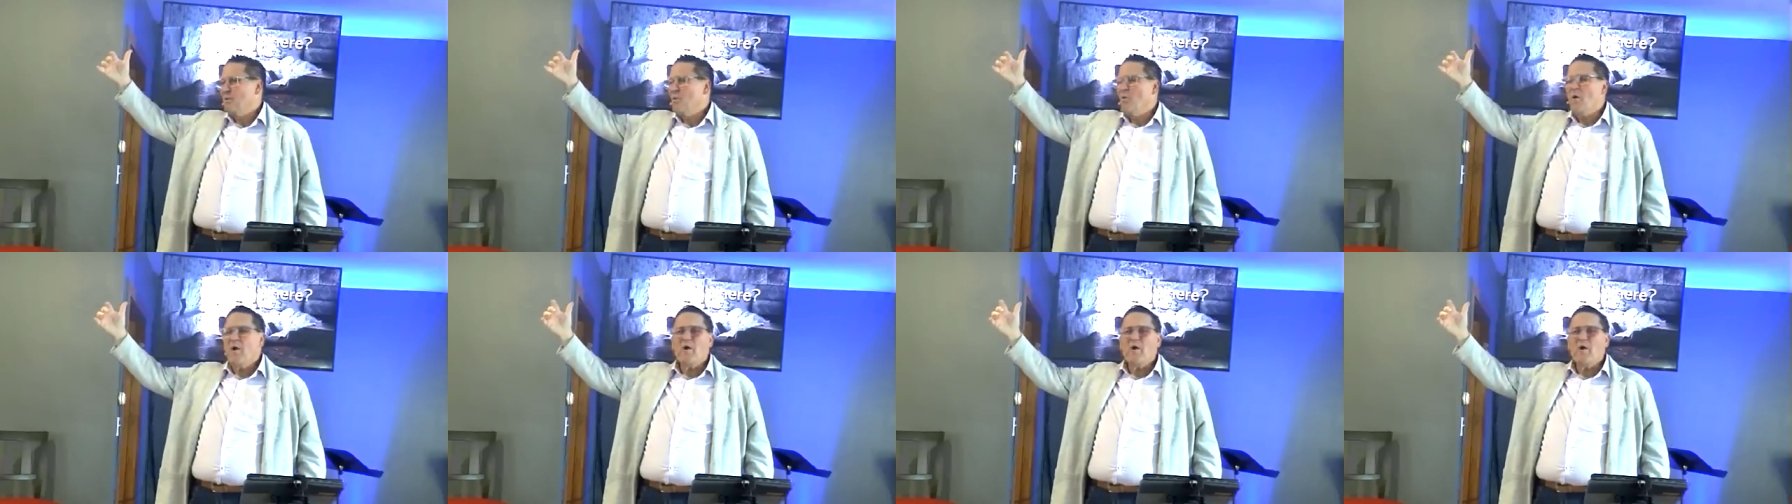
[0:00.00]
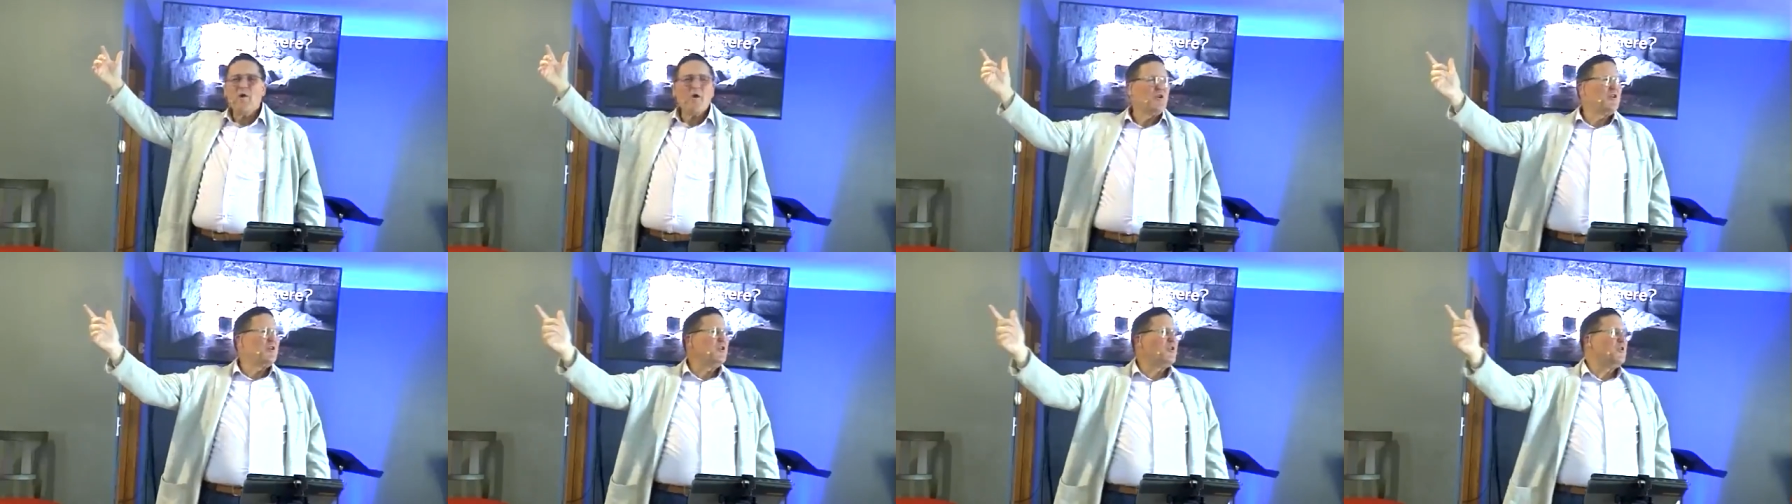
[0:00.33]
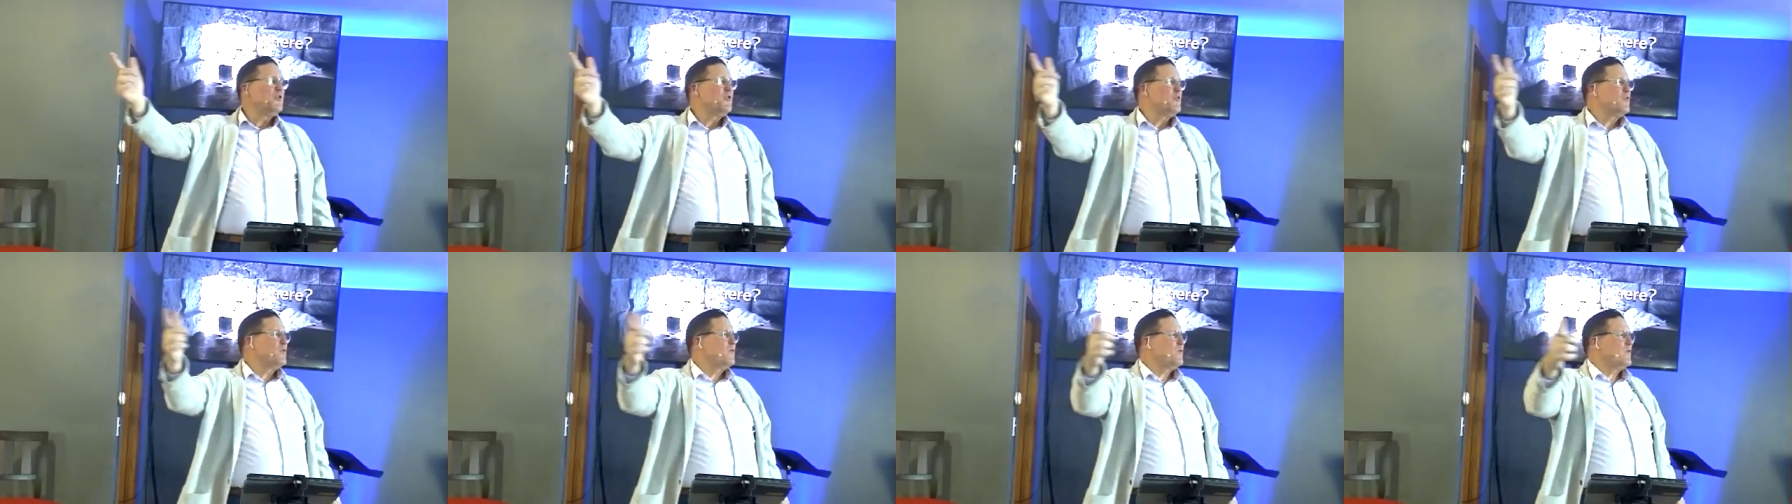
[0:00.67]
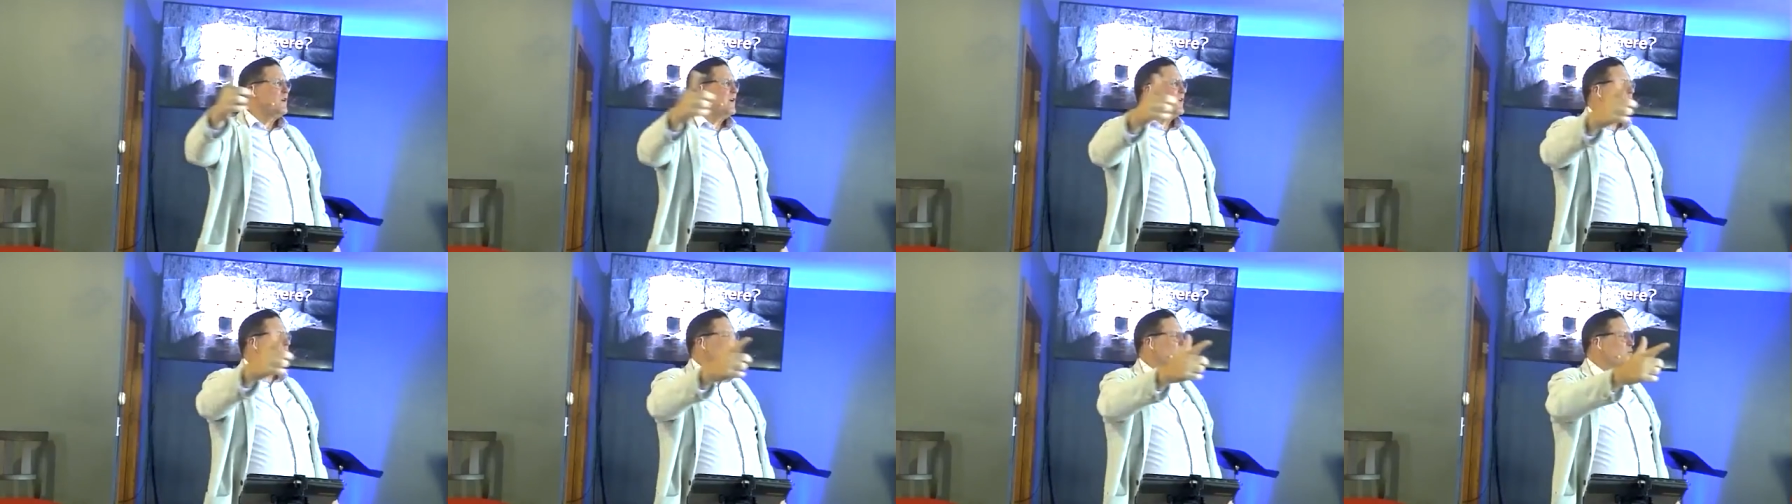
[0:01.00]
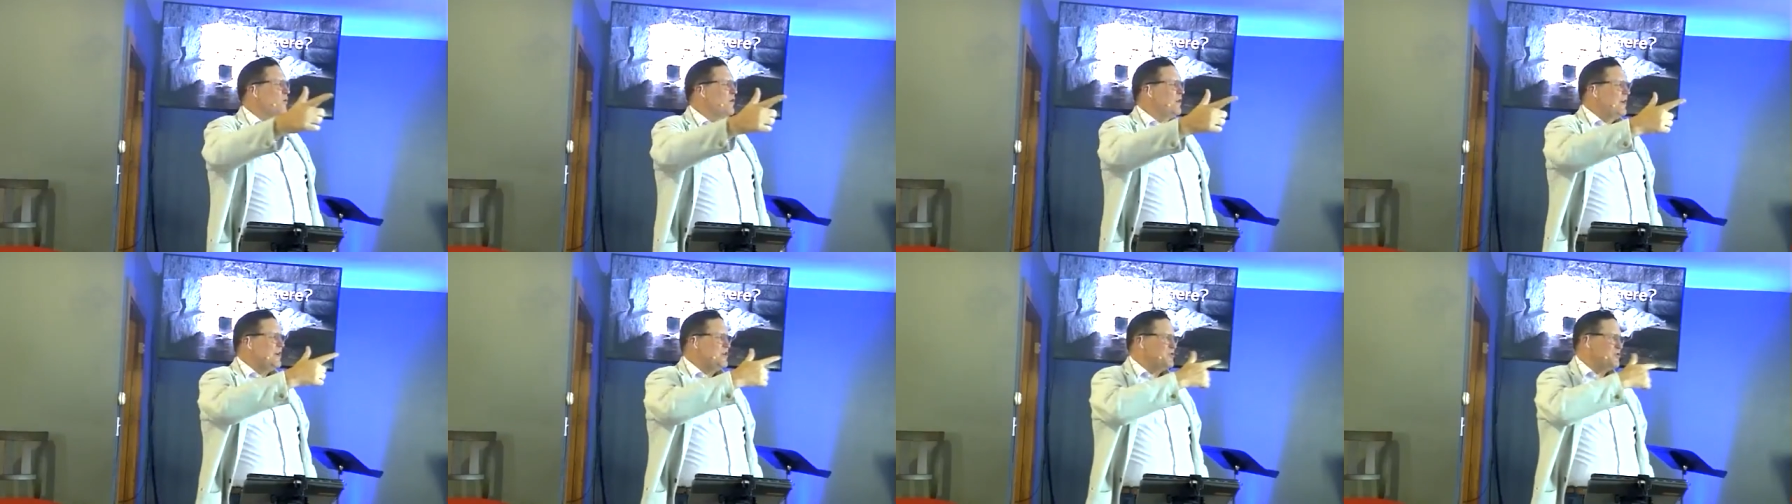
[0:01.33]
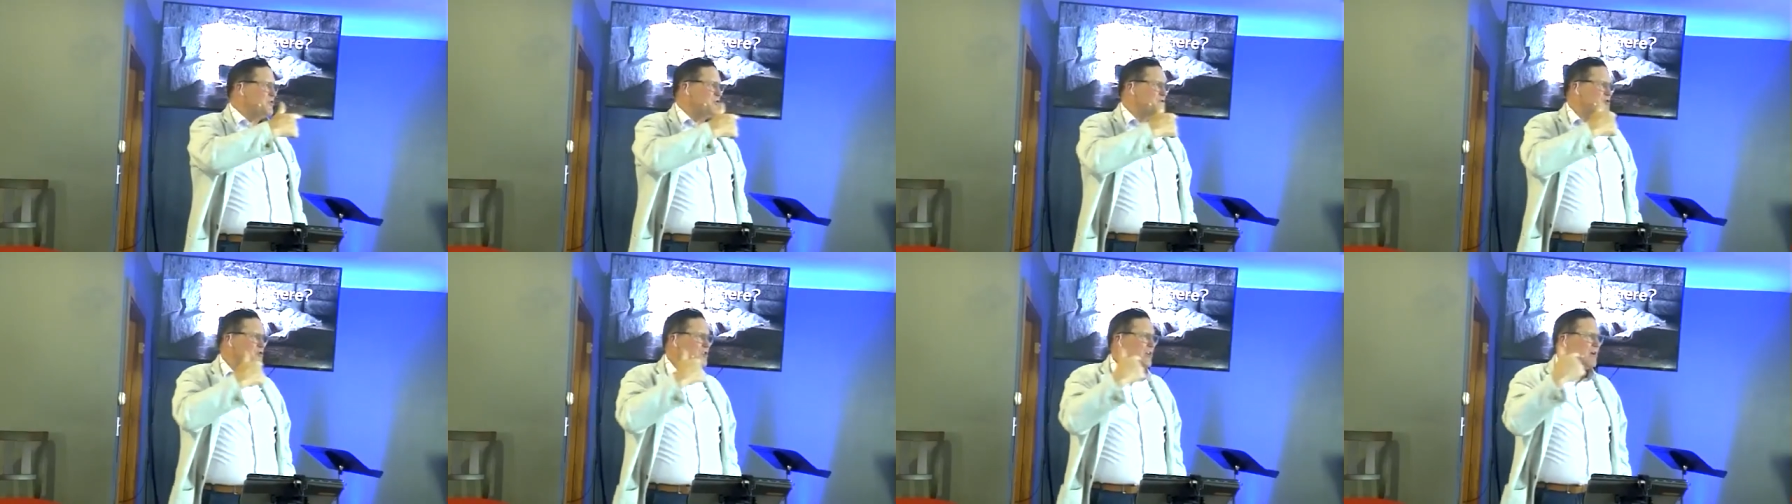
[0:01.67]
Where are you in
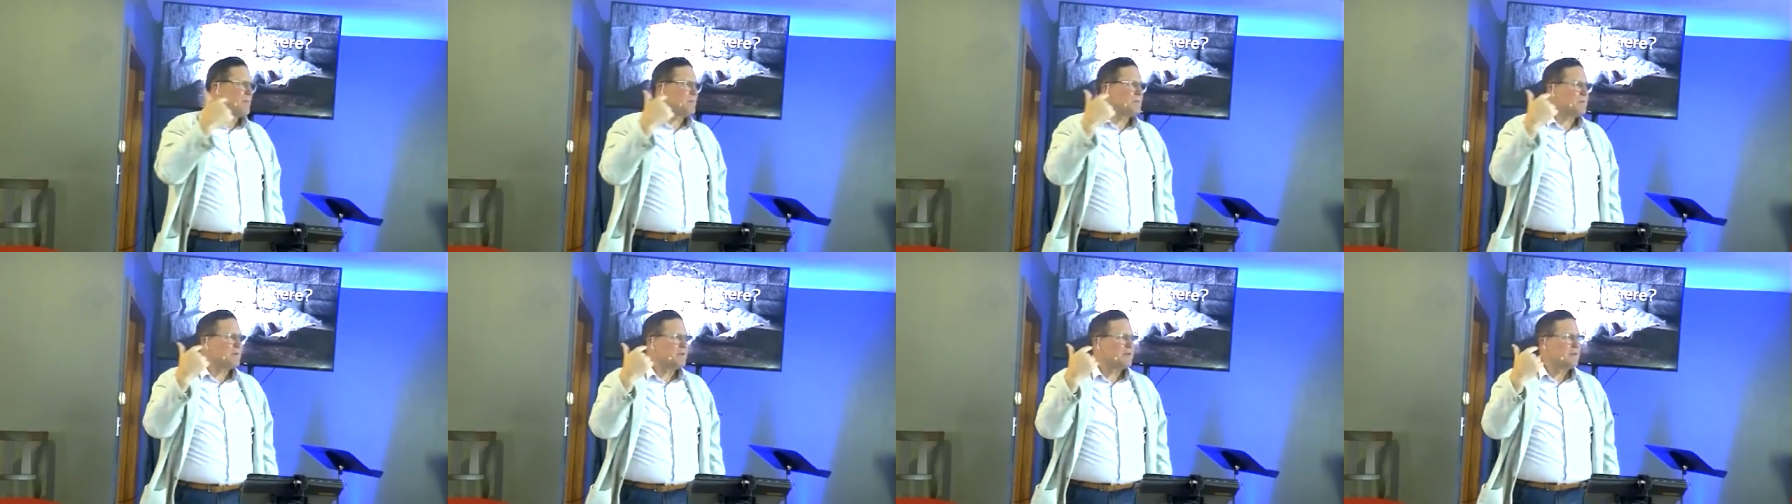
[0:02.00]
relationship